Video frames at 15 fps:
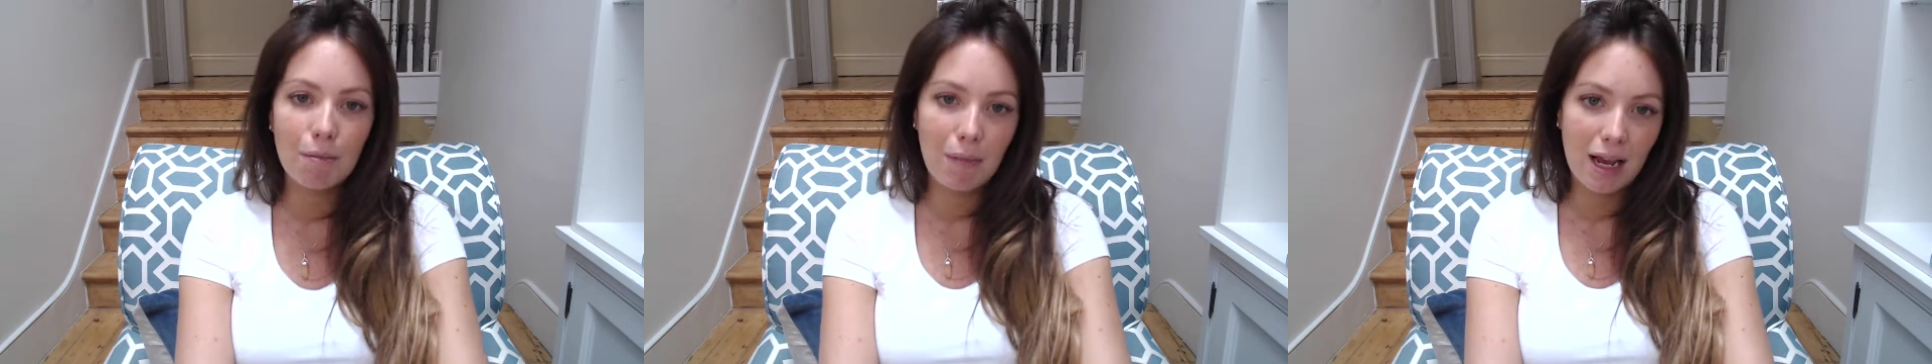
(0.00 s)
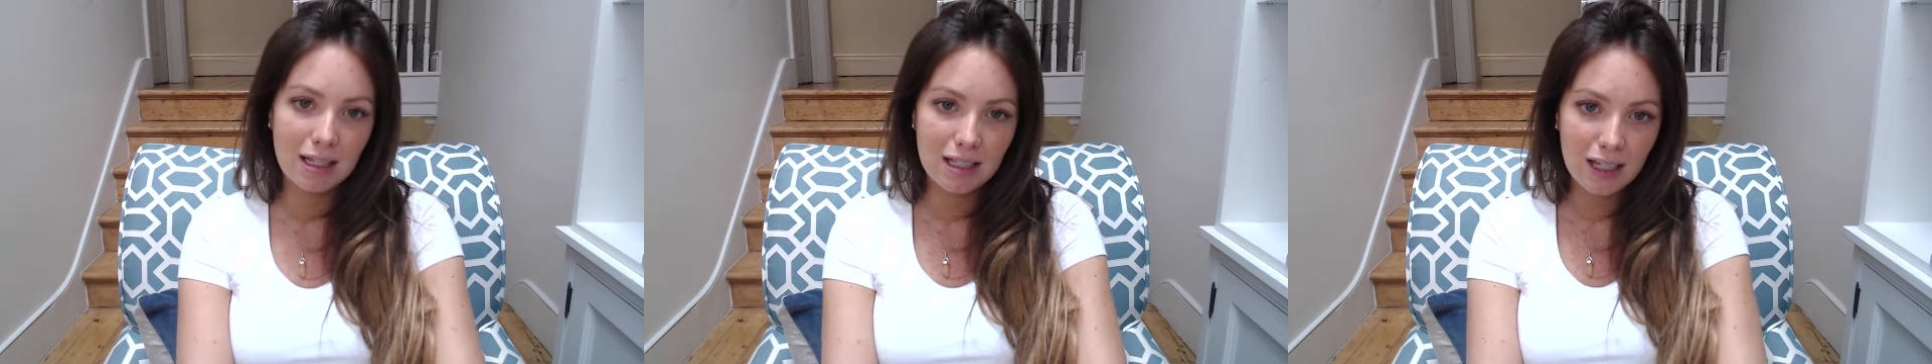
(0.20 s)

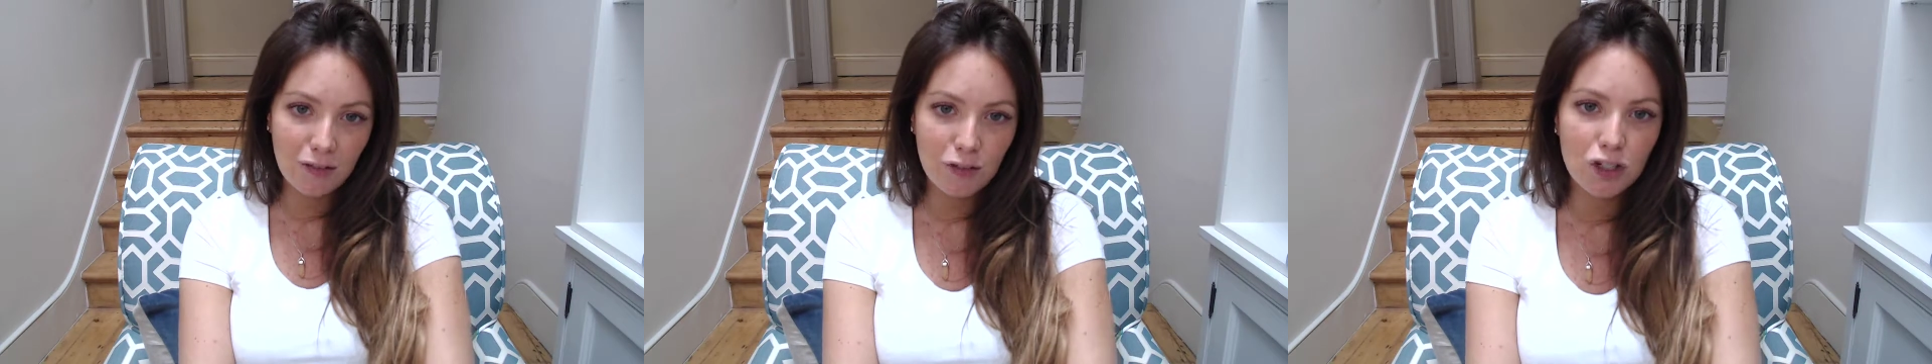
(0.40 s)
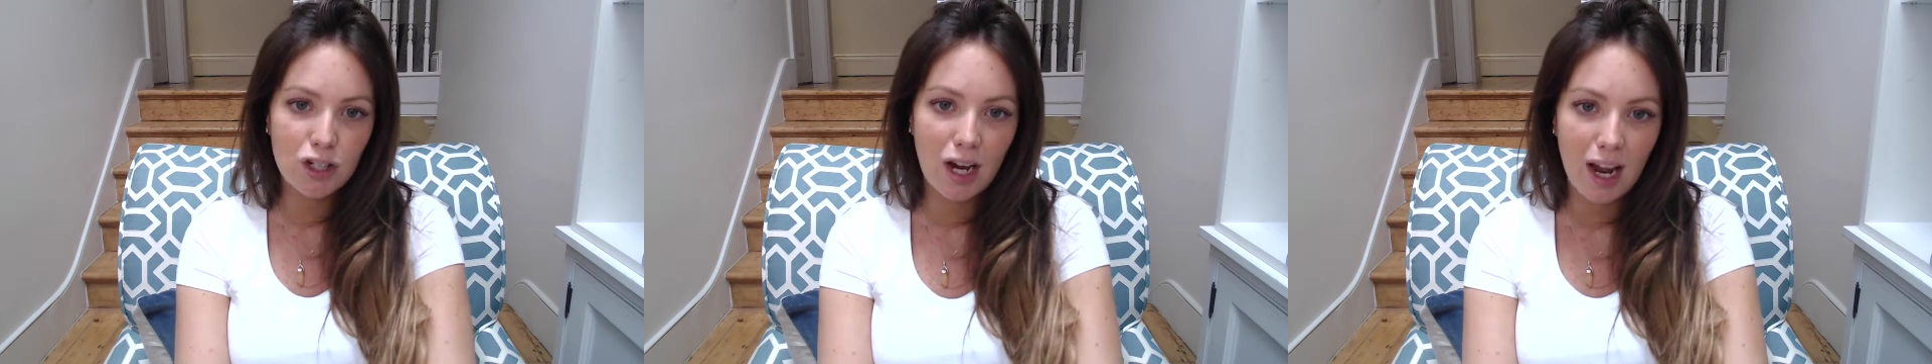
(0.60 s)

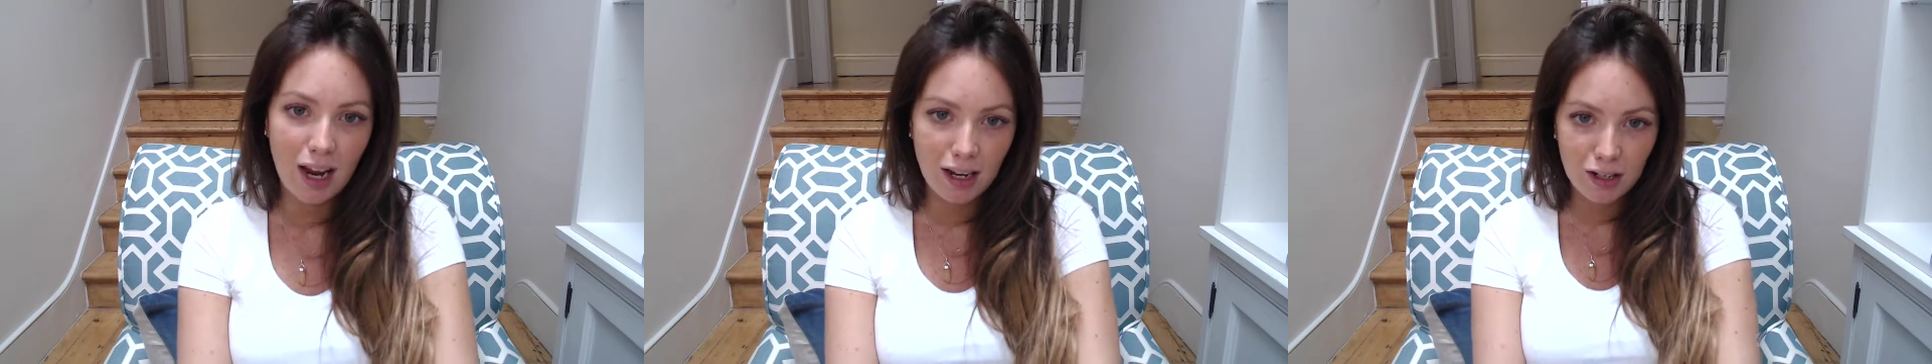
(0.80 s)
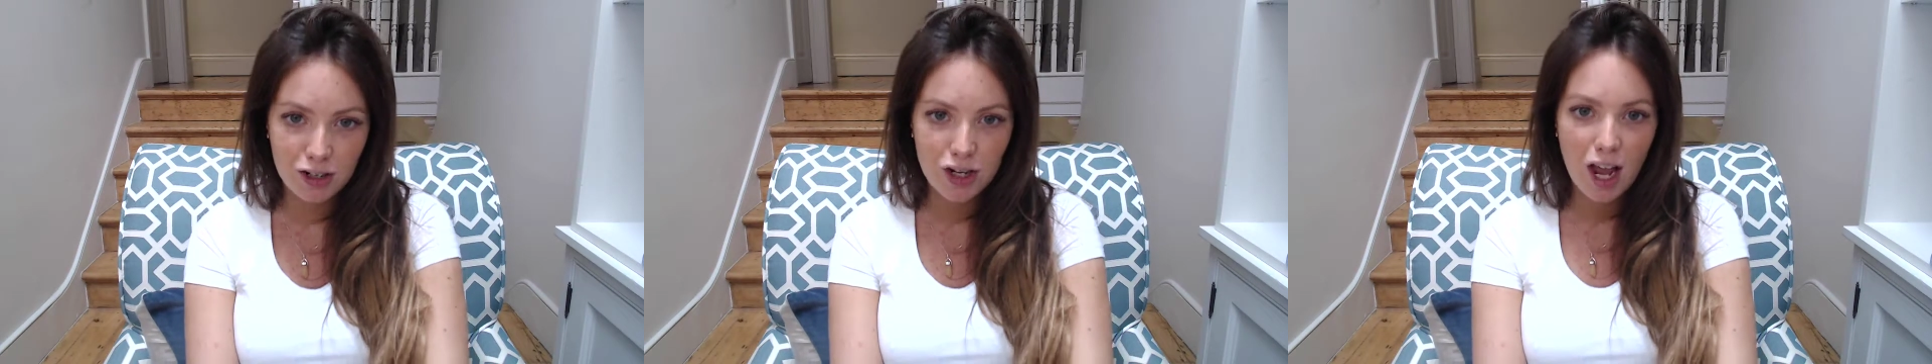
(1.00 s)
massive
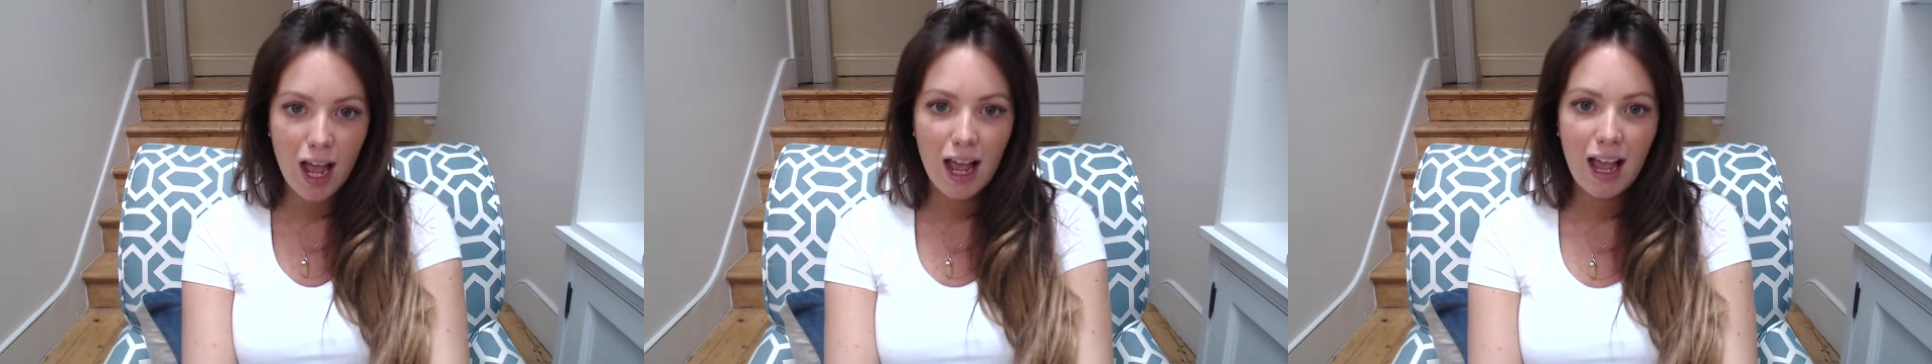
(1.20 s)
change